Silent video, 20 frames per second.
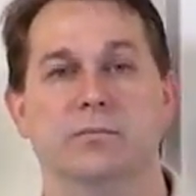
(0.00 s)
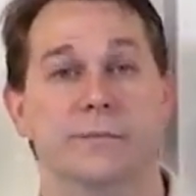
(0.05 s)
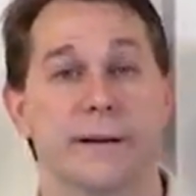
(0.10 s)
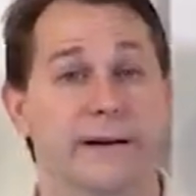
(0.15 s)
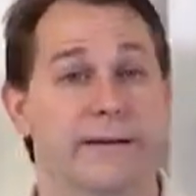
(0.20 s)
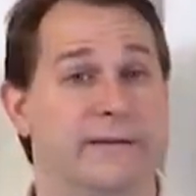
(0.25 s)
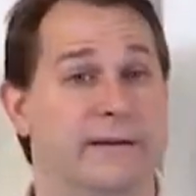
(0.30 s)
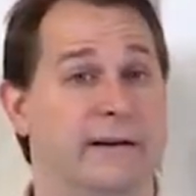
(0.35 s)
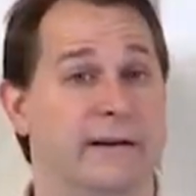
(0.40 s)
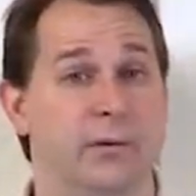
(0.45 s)

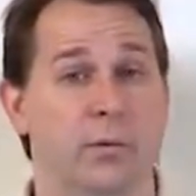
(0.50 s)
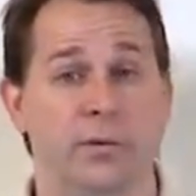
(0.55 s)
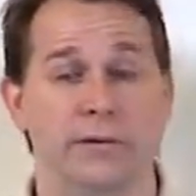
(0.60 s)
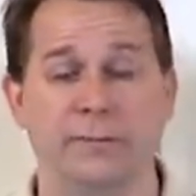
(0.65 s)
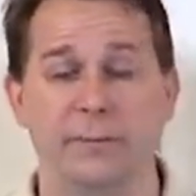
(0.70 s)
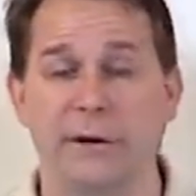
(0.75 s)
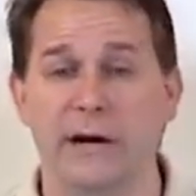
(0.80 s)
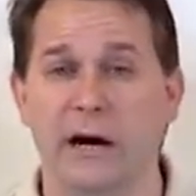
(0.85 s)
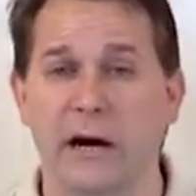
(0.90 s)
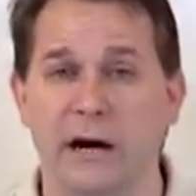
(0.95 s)
basically what's
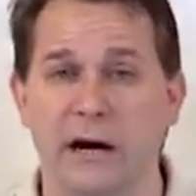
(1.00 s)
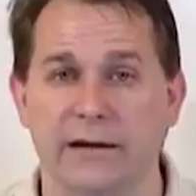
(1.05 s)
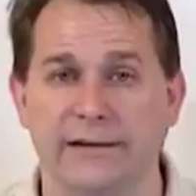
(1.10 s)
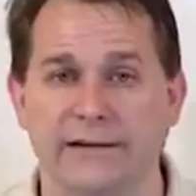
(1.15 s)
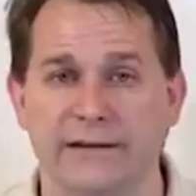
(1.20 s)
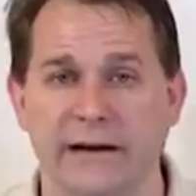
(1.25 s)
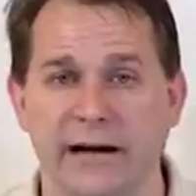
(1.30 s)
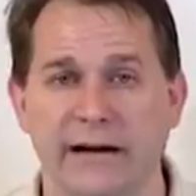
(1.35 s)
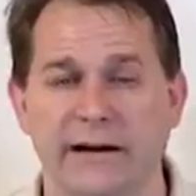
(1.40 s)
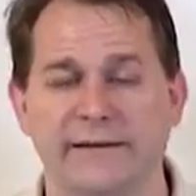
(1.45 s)
being
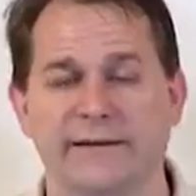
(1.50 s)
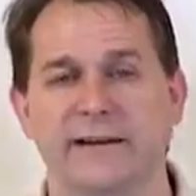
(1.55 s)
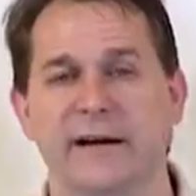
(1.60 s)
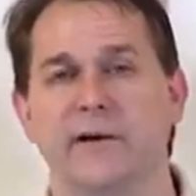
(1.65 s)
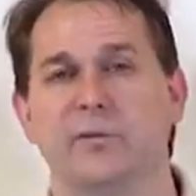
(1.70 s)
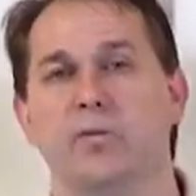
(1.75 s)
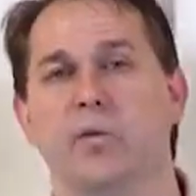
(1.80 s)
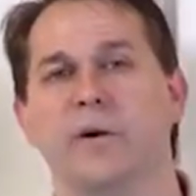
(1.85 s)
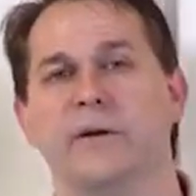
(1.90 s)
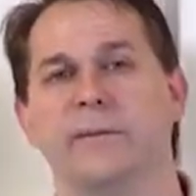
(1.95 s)
oxidized
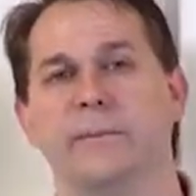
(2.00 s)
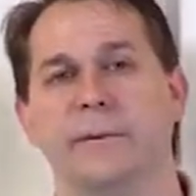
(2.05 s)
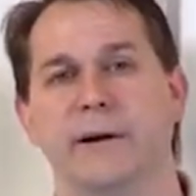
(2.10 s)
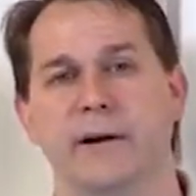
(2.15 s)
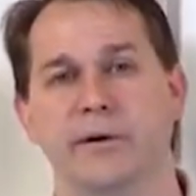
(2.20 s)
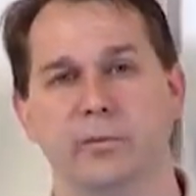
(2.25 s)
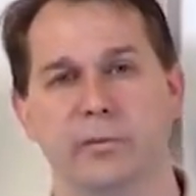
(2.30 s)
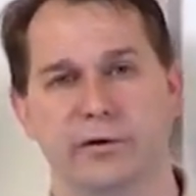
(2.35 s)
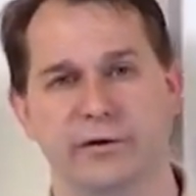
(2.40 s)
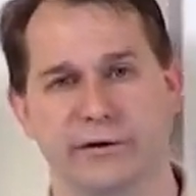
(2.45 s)
and what's
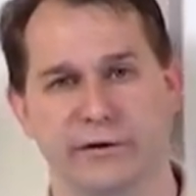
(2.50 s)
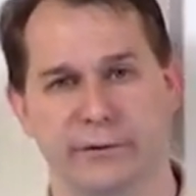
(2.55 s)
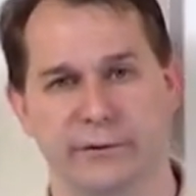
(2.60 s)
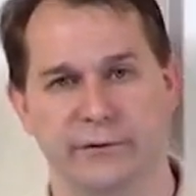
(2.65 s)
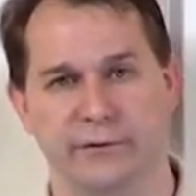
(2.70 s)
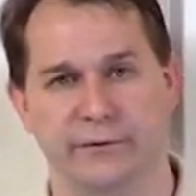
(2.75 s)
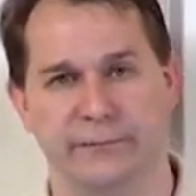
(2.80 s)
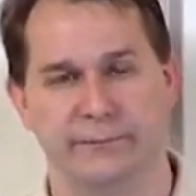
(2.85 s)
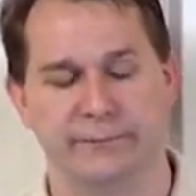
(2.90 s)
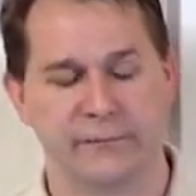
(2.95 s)
being
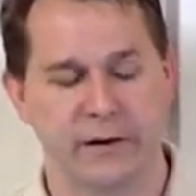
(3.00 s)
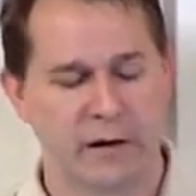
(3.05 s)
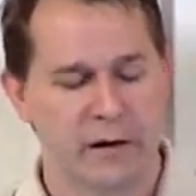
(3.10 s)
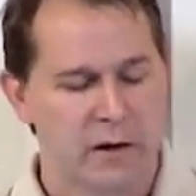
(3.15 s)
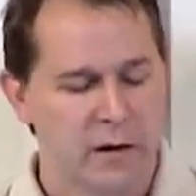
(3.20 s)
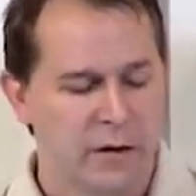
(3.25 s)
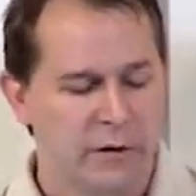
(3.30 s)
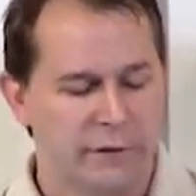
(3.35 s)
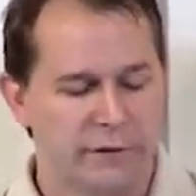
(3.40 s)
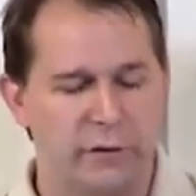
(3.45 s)
reduced.
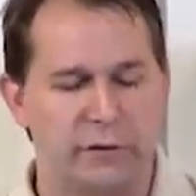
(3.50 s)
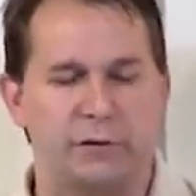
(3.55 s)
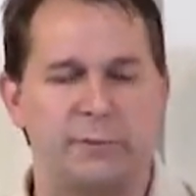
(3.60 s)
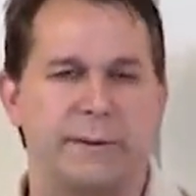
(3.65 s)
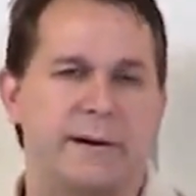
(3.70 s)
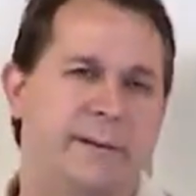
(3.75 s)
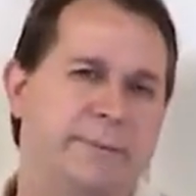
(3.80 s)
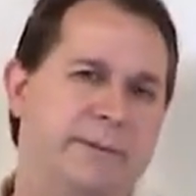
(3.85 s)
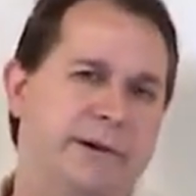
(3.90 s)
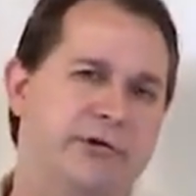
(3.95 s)
So the
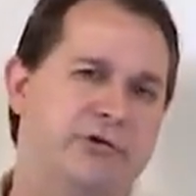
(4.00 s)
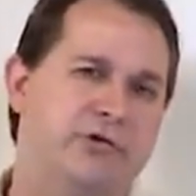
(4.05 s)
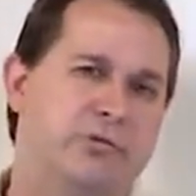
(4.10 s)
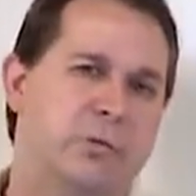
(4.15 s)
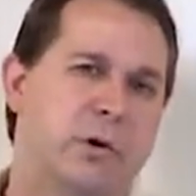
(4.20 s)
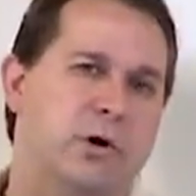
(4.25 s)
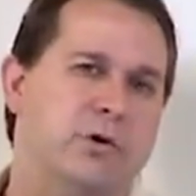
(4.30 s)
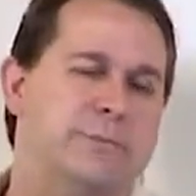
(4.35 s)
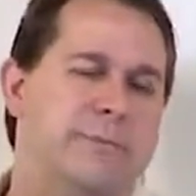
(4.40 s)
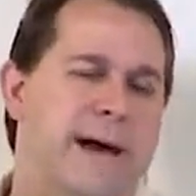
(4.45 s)
big picture
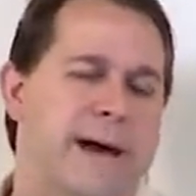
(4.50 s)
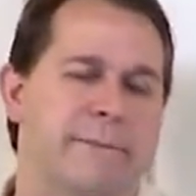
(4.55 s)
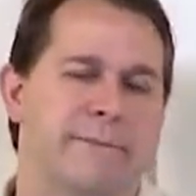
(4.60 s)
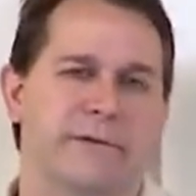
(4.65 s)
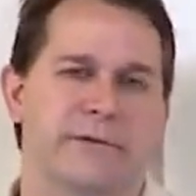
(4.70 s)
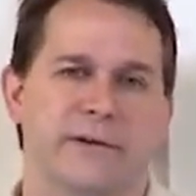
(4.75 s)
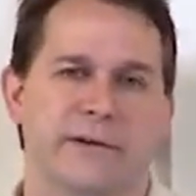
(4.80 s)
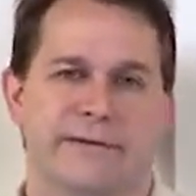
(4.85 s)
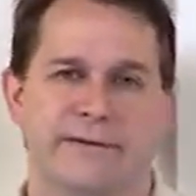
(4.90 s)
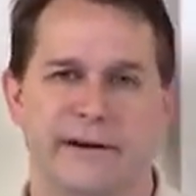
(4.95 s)
roadmap
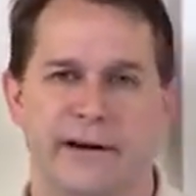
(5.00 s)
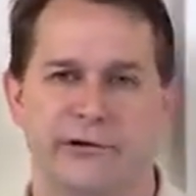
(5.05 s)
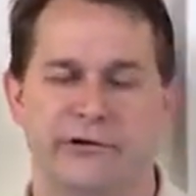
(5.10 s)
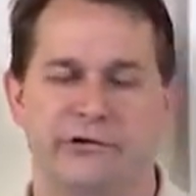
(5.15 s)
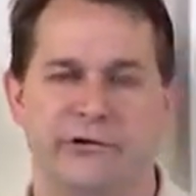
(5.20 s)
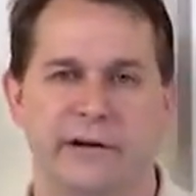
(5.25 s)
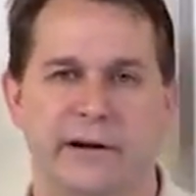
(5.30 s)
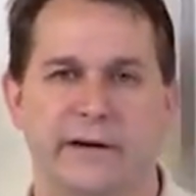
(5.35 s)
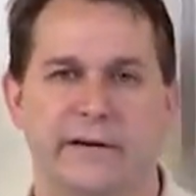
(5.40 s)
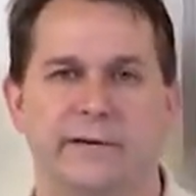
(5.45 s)
for this
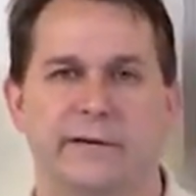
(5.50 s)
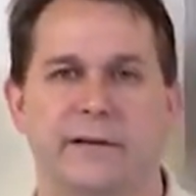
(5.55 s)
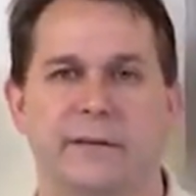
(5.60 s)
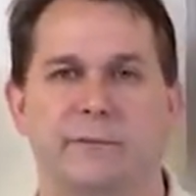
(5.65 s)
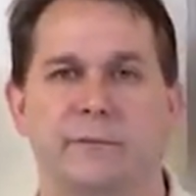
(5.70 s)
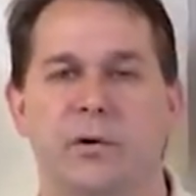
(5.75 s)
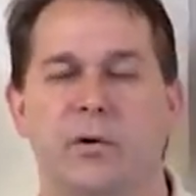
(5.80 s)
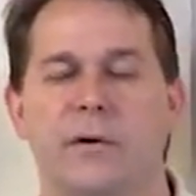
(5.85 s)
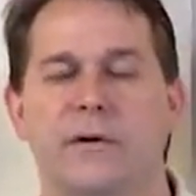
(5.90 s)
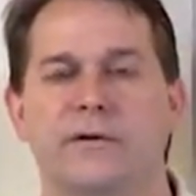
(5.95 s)
section is
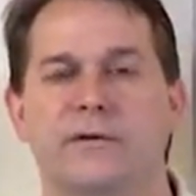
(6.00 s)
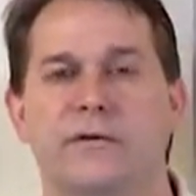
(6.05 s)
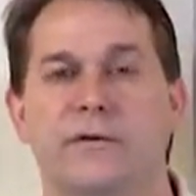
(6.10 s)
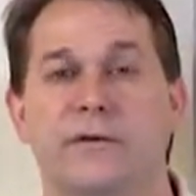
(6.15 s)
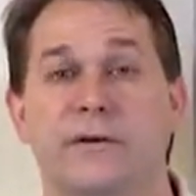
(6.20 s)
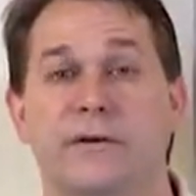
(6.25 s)
I'm going to